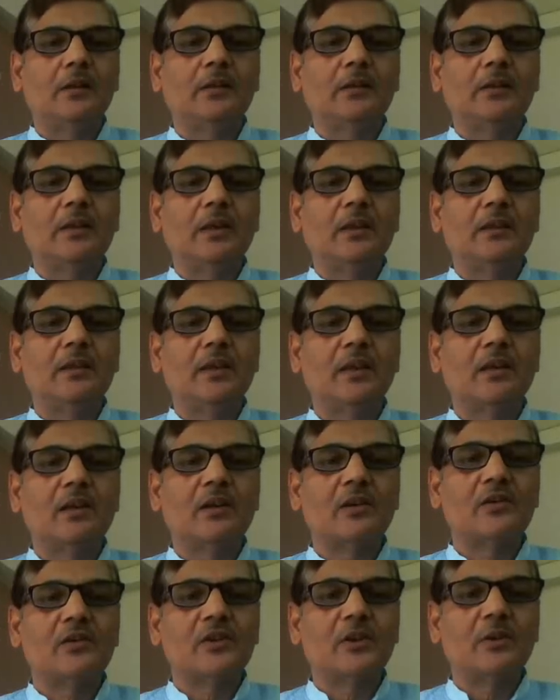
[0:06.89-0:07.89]
then there
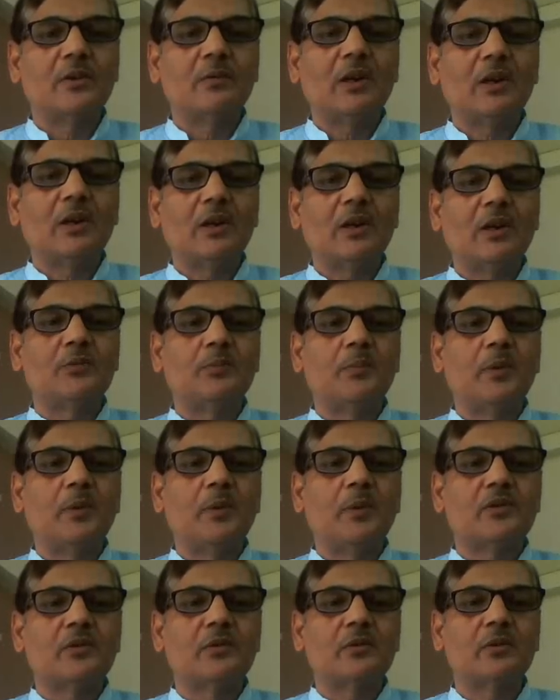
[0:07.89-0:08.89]
are several
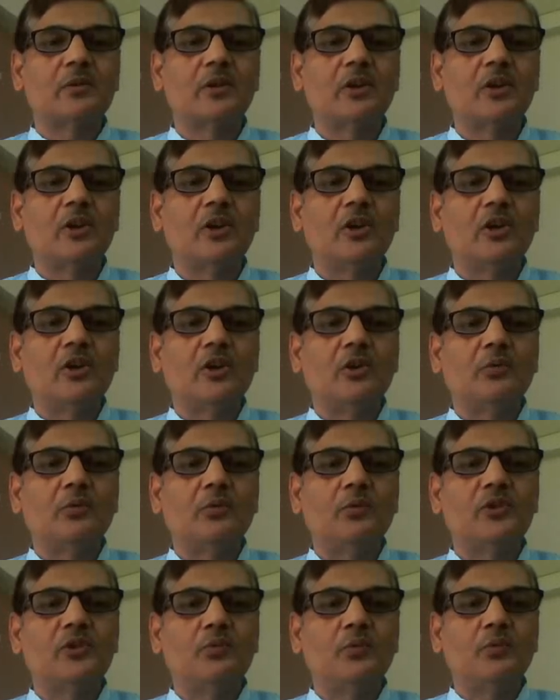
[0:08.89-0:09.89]
aspects
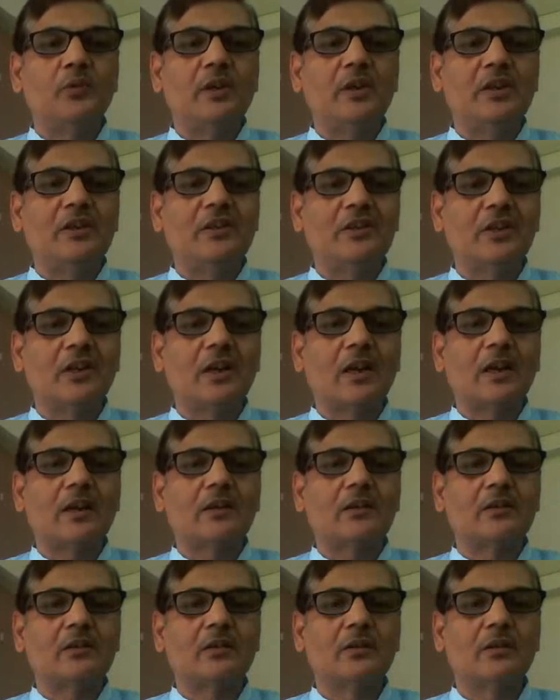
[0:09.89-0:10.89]
which we
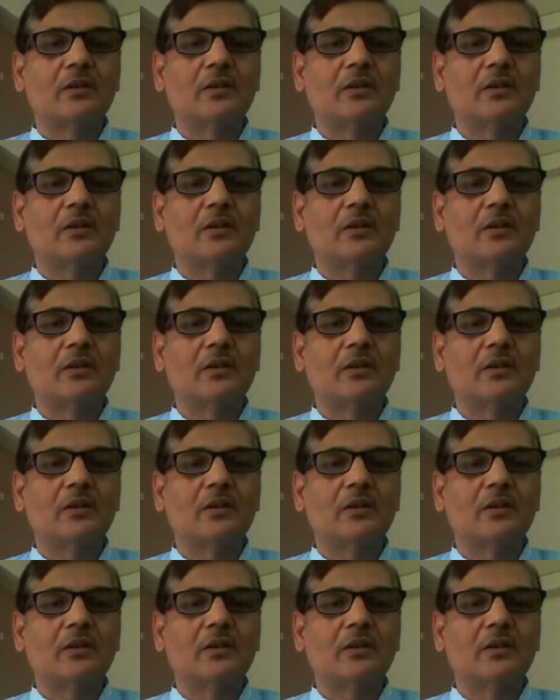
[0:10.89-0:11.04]
interact,